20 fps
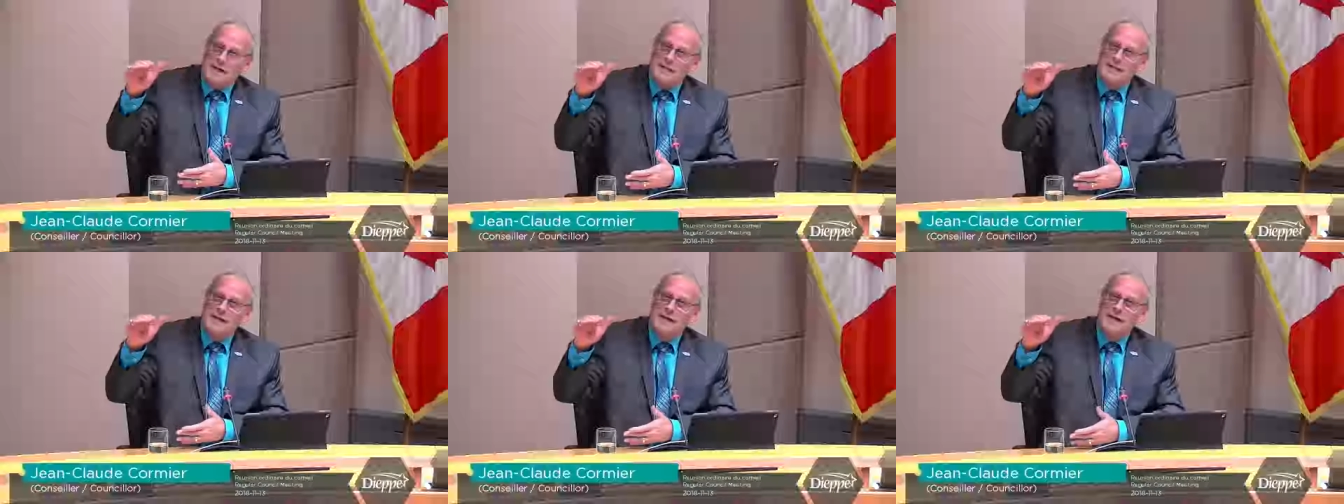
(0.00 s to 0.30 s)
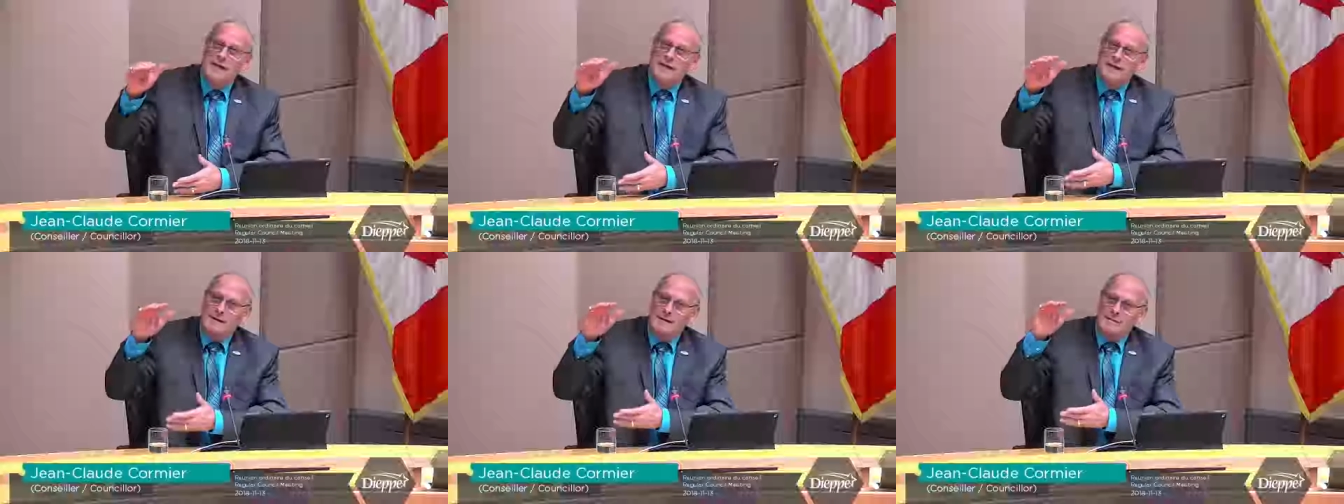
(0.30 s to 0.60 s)

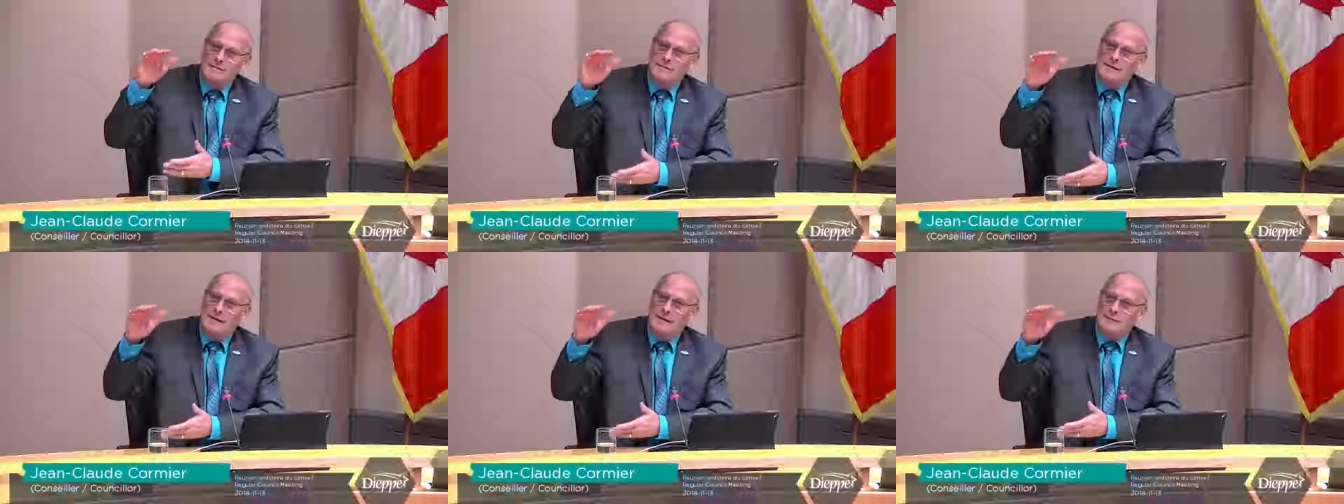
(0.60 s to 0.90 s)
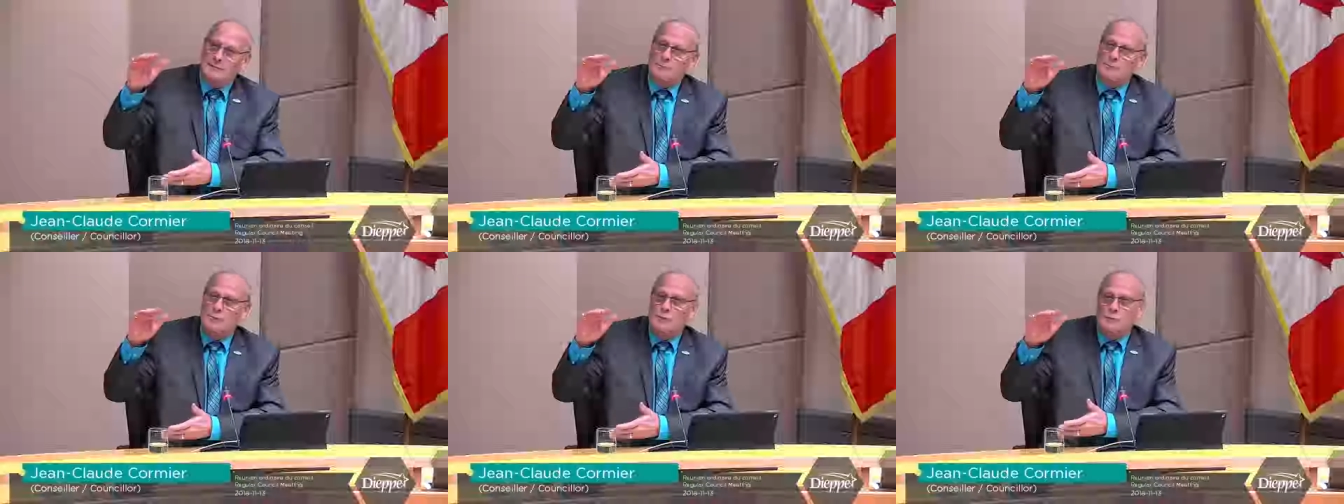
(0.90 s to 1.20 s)
I was
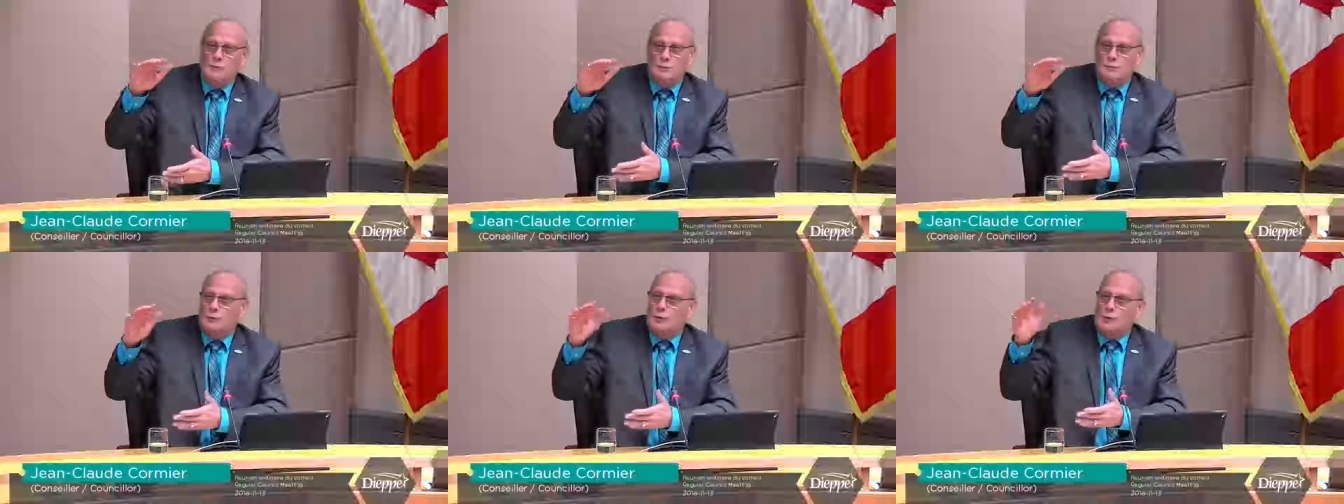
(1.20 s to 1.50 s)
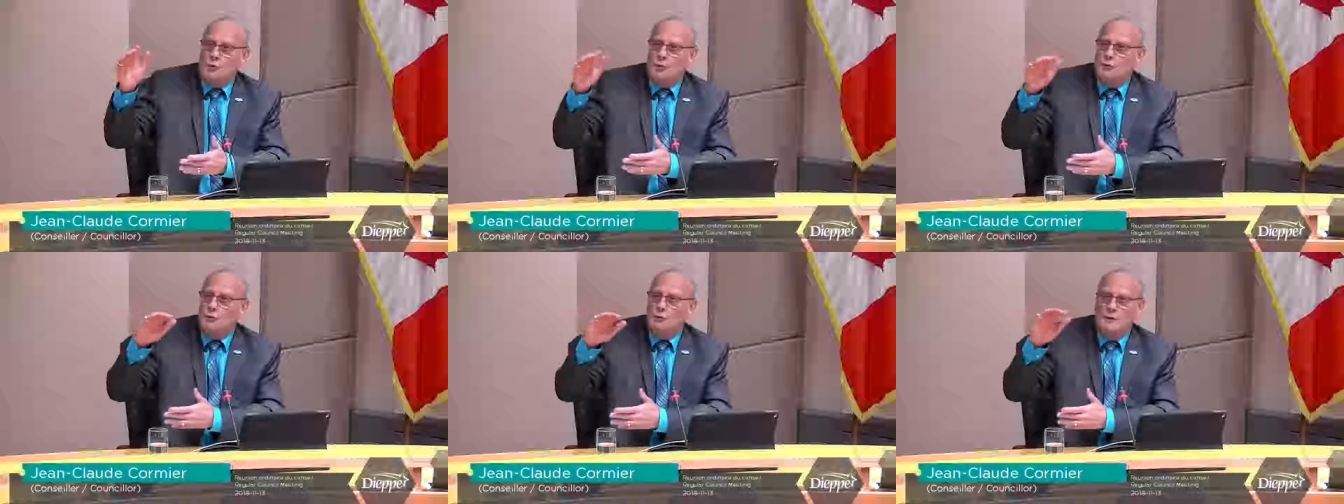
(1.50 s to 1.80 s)
tired
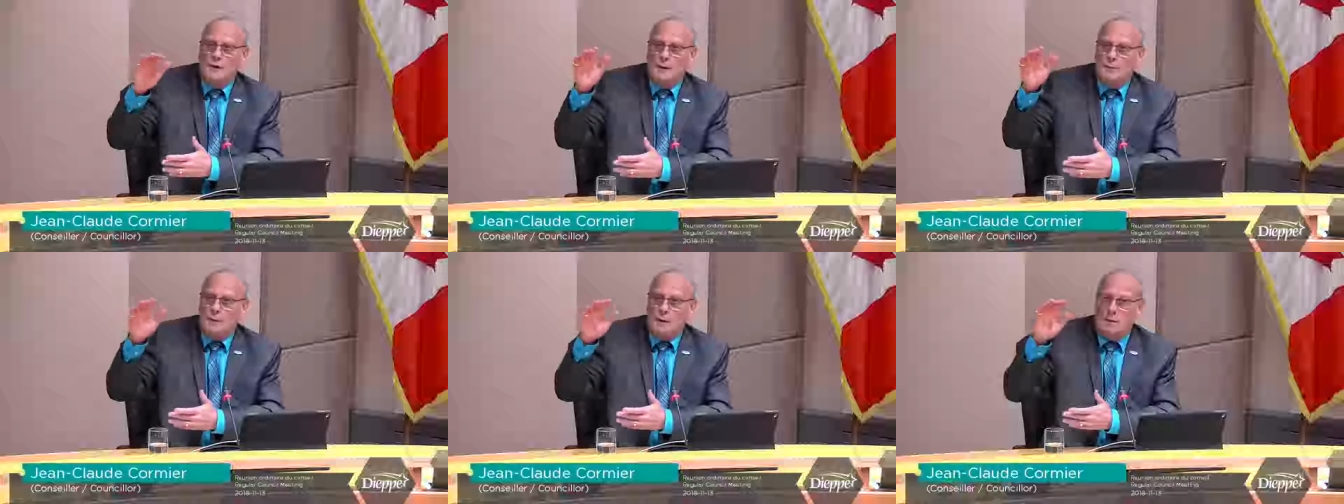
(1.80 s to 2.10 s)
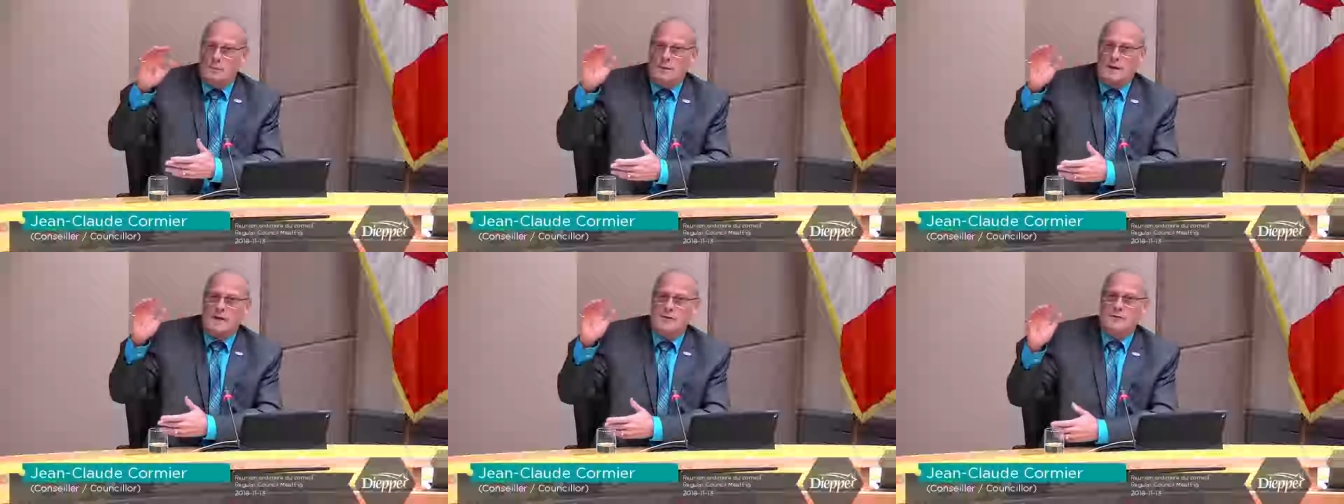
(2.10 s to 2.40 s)

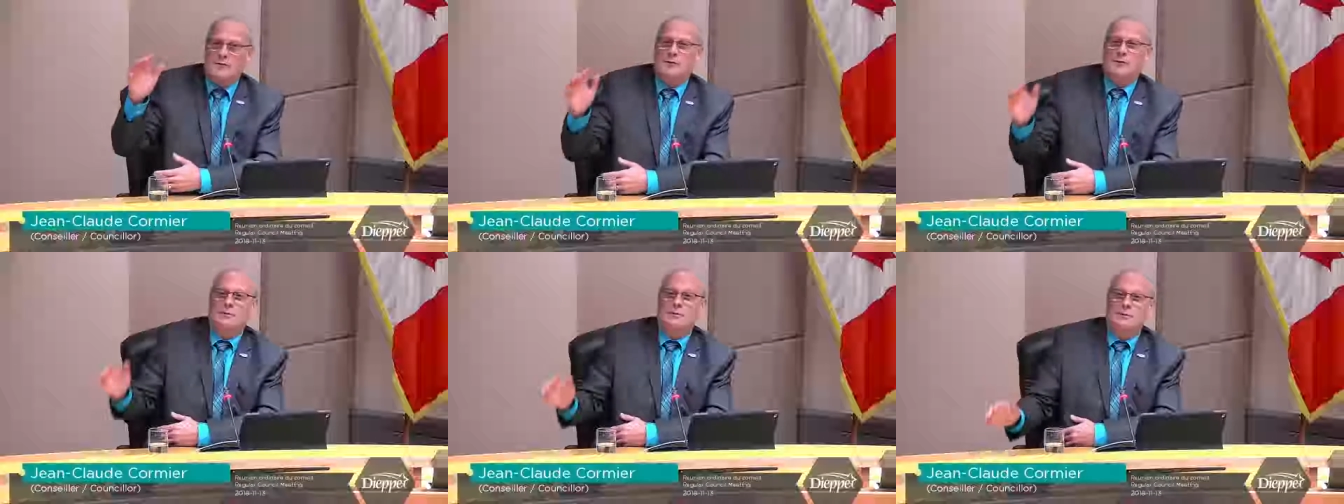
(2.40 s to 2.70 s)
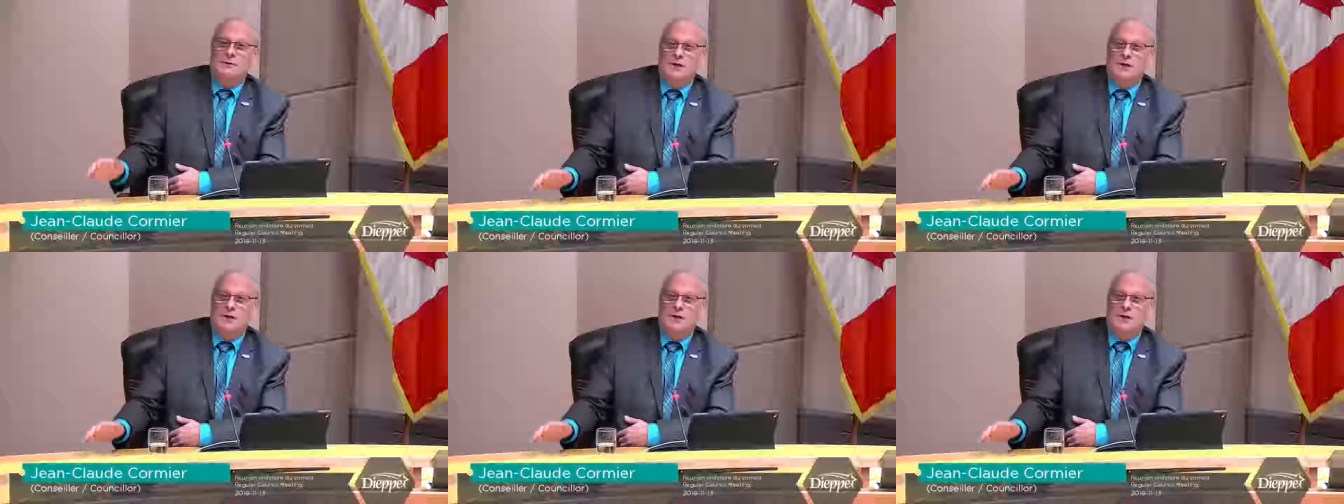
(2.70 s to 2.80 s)
to